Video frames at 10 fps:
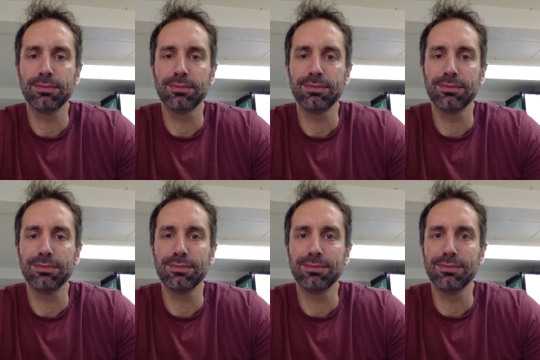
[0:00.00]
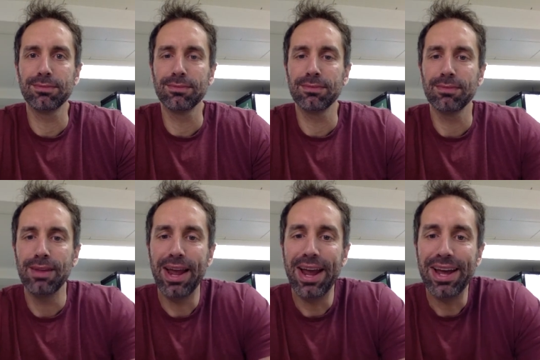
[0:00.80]
Anna.
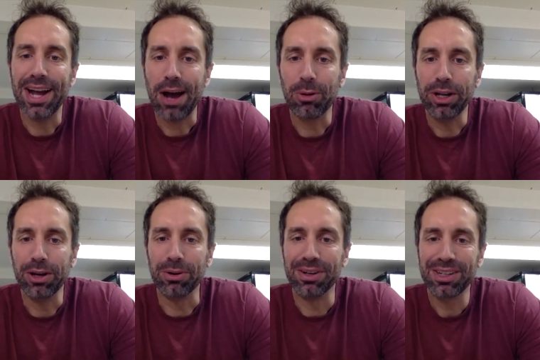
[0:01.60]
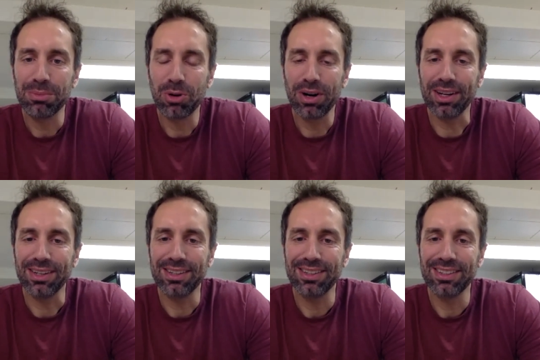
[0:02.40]
Hey, hey. Anna, how are you? Good morning. Great,